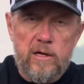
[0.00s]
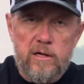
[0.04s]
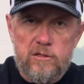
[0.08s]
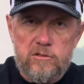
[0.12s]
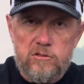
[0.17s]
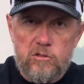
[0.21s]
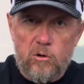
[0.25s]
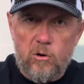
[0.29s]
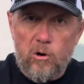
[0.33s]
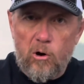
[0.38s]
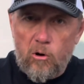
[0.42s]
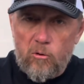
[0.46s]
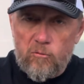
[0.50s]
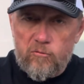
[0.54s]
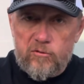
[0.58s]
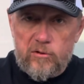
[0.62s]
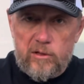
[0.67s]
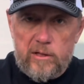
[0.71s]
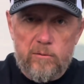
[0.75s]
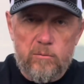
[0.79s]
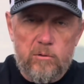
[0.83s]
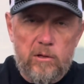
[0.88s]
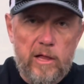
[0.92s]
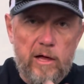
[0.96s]
So
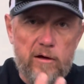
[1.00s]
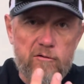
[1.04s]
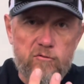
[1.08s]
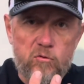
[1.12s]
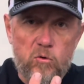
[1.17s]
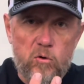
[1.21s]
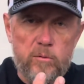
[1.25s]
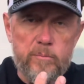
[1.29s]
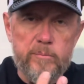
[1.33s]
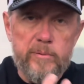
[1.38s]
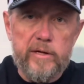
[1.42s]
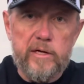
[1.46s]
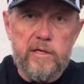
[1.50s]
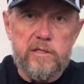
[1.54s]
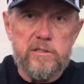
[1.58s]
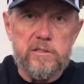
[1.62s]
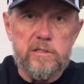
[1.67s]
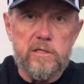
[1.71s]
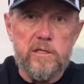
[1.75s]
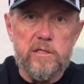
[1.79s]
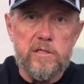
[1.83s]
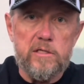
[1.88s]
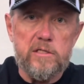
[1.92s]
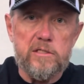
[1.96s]
hopefully we'll have 4 pigs
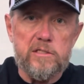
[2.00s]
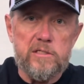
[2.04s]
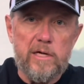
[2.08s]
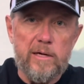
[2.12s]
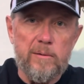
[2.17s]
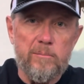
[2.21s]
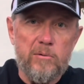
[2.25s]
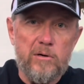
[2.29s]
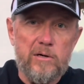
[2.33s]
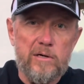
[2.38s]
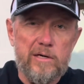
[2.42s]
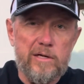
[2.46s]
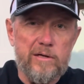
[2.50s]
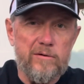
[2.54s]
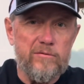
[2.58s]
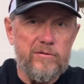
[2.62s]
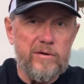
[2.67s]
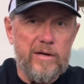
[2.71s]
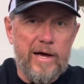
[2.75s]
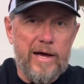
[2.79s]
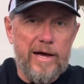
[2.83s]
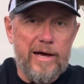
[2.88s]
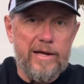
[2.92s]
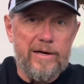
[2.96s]
in December. If
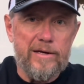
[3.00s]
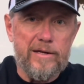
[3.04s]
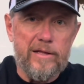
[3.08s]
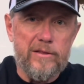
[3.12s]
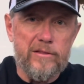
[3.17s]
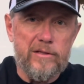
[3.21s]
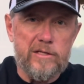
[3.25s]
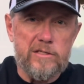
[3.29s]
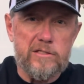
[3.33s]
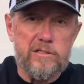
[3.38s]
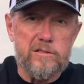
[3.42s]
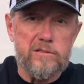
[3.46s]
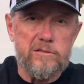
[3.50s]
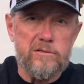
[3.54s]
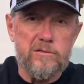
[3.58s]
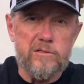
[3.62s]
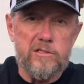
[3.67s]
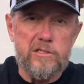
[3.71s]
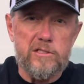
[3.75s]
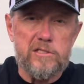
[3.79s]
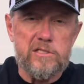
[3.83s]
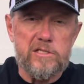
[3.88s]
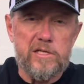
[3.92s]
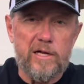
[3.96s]
not, and this
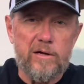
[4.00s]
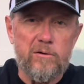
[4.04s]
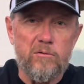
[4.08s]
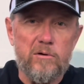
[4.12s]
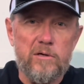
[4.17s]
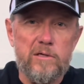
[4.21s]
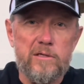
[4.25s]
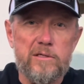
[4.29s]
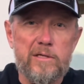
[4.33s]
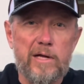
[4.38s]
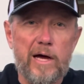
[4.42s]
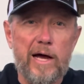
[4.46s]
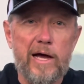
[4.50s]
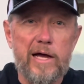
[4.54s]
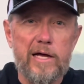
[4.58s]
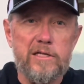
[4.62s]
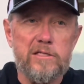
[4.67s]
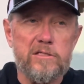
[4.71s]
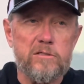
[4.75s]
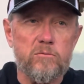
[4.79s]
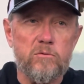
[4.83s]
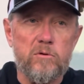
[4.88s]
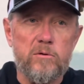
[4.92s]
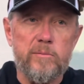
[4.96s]
sick one
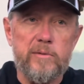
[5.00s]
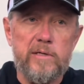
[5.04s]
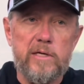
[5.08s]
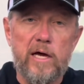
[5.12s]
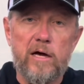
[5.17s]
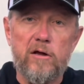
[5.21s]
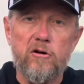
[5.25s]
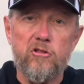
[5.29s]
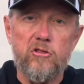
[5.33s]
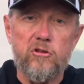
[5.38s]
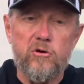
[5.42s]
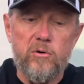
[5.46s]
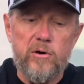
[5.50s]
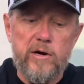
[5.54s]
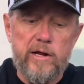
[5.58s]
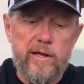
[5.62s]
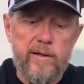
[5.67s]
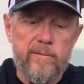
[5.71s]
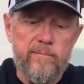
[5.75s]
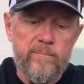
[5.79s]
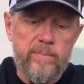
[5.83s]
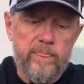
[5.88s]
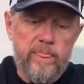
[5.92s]
dies, we'll be down to 3.